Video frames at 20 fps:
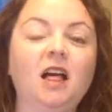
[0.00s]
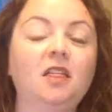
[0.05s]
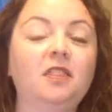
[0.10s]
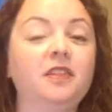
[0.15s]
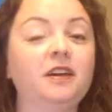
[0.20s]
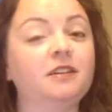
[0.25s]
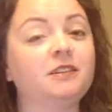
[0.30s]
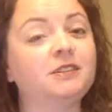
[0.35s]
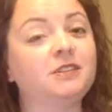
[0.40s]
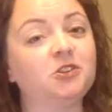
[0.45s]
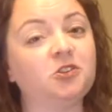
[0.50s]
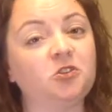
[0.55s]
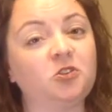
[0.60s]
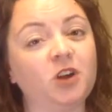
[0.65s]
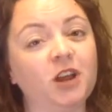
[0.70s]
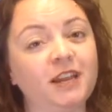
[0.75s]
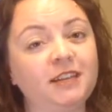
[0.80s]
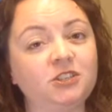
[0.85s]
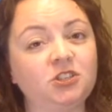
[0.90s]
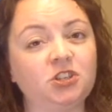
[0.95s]
There is a
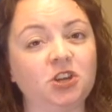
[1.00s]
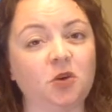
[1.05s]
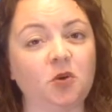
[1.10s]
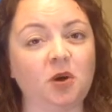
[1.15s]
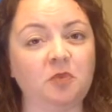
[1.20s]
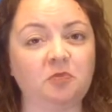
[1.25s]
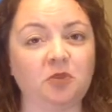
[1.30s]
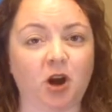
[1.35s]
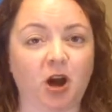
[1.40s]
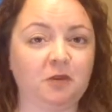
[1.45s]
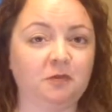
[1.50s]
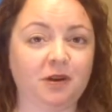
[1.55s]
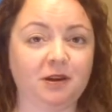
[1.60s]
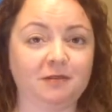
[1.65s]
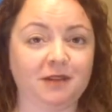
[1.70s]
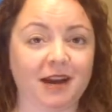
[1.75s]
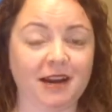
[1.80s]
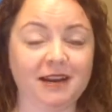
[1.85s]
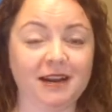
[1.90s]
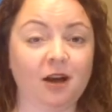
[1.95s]
great show on Broadway
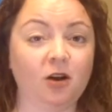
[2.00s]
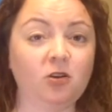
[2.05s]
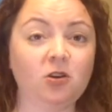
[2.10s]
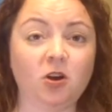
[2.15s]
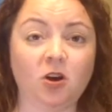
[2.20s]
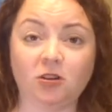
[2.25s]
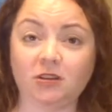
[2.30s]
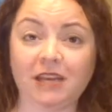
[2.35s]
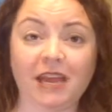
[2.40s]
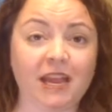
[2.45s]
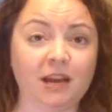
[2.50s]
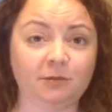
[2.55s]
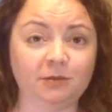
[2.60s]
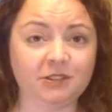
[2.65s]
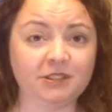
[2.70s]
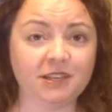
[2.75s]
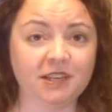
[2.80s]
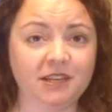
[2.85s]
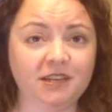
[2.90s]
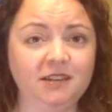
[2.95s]
right now called
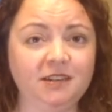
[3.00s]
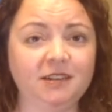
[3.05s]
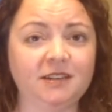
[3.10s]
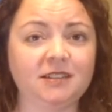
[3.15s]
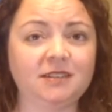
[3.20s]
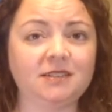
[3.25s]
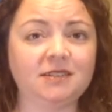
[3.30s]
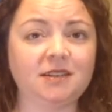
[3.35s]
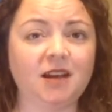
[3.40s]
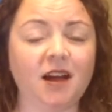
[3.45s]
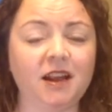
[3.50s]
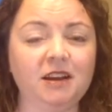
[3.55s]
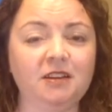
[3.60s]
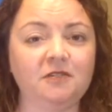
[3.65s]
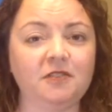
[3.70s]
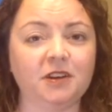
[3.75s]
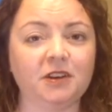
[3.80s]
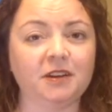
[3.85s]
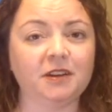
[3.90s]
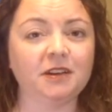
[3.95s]
Hamilton. It's kind
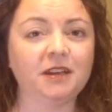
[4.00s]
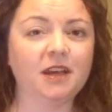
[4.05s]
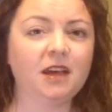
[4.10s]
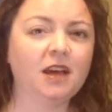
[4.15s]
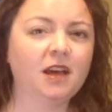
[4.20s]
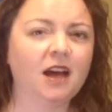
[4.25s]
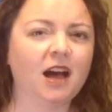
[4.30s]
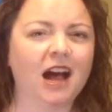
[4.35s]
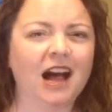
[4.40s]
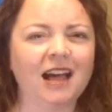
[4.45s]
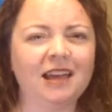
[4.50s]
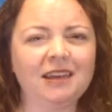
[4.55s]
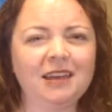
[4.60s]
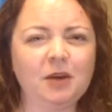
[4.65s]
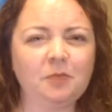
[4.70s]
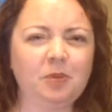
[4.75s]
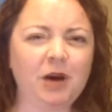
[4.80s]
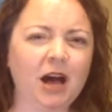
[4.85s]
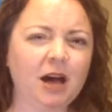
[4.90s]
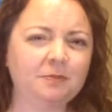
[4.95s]
of a
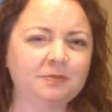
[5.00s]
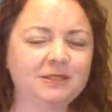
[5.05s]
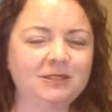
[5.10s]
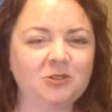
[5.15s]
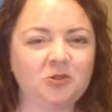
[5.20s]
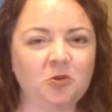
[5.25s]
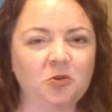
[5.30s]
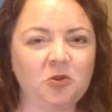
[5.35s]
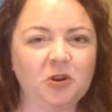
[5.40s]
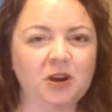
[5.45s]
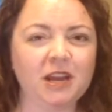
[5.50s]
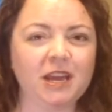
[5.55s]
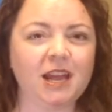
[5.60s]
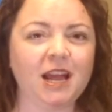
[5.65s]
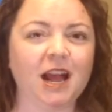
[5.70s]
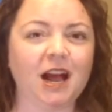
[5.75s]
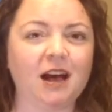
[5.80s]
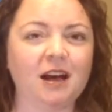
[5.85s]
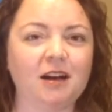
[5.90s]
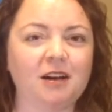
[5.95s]
hip-hop story
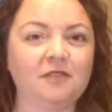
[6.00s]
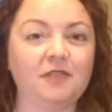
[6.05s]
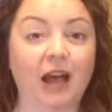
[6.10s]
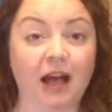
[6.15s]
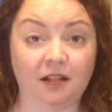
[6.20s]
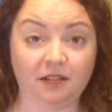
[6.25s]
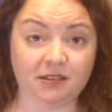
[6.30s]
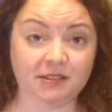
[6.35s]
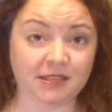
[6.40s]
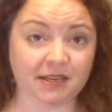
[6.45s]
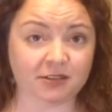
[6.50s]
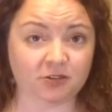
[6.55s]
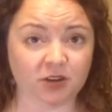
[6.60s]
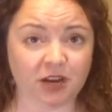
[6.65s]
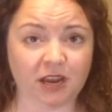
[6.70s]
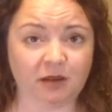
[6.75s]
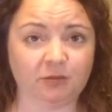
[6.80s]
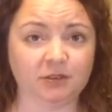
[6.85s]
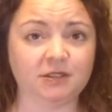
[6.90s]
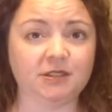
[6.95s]
of Alexander
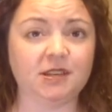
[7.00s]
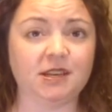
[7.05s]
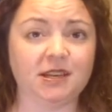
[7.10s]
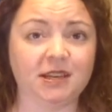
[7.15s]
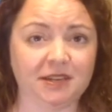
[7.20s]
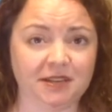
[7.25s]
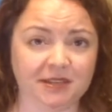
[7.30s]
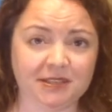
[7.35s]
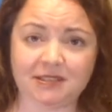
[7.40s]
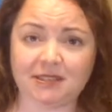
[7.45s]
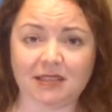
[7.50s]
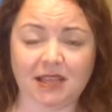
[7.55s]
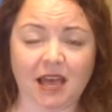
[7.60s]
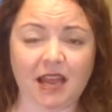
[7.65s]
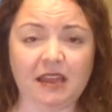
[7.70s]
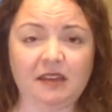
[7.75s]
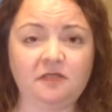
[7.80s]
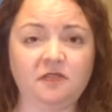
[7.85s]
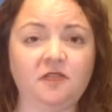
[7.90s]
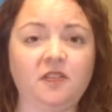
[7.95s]
Hamilton and his
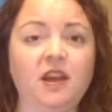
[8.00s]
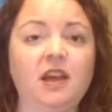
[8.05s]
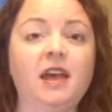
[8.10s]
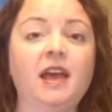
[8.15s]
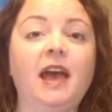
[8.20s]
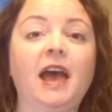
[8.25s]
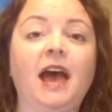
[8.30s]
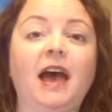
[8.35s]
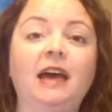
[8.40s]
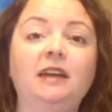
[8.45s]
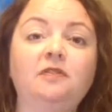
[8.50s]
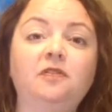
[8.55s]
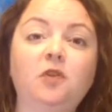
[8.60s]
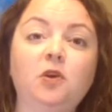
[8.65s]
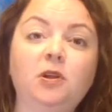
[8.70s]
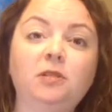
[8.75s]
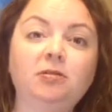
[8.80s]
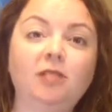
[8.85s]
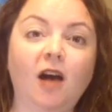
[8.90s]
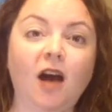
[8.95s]
life. And for
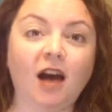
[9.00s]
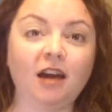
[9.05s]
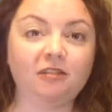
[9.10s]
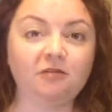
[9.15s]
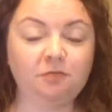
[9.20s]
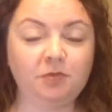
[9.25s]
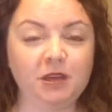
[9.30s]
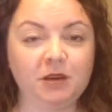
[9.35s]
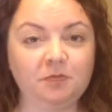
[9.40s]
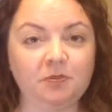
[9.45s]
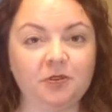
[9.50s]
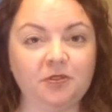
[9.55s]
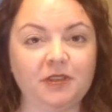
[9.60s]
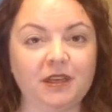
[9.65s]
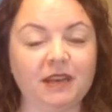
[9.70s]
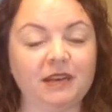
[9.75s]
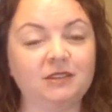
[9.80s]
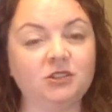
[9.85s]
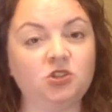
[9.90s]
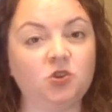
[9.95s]
a lot of people
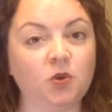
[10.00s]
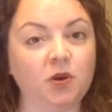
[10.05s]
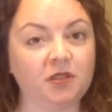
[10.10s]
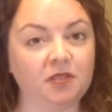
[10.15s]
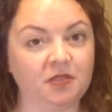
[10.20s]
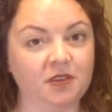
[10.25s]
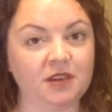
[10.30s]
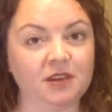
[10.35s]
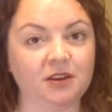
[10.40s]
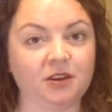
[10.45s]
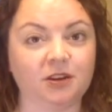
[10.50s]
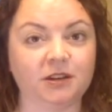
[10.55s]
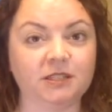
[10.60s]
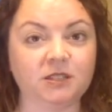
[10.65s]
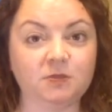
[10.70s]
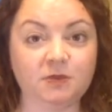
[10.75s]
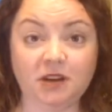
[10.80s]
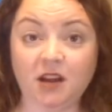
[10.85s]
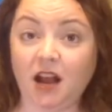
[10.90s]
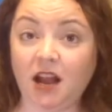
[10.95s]
that enjoy theater,
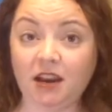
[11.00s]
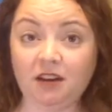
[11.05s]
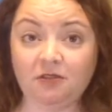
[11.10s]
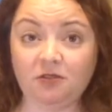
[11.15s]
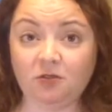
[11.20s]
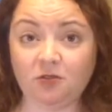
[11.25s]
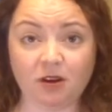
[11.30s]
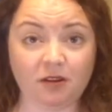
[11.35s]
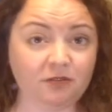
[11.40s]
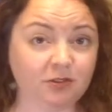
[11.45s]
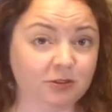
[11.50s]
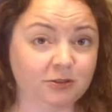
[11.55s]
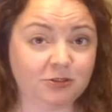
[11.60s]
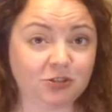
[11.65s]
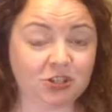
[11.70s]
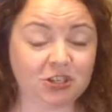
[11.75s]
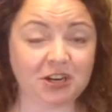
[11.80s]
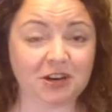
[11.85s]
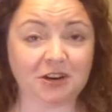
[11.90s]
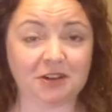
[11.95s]
it's been kind of a
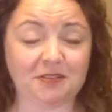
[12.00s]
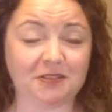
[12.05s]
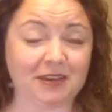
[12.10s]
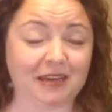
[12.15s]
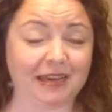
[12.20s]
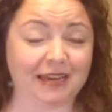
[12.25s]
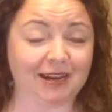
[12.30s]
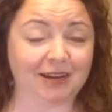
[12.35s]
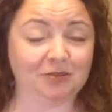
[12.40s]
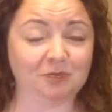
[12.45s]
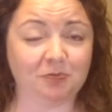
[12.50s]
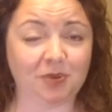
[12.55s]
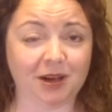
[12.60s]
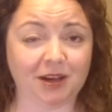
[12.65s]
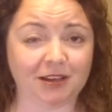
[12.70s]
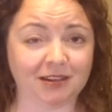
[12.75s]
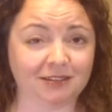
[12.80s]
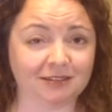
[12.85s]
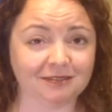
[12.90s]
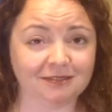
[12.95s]
revolutionary thing,
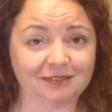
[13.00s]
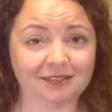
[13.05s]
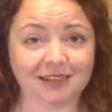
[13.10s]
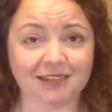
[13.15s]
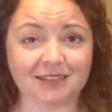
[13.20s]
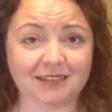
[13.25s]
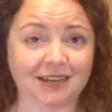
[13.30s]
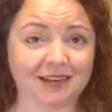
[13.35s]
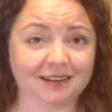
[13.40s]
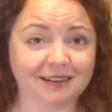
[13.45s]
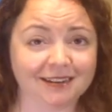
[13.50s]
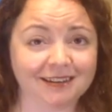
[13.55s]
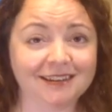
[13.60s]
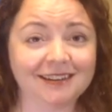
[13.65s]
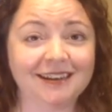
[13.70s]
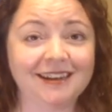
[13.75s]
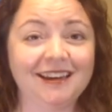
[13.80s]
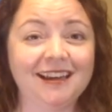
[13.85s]
pun intended.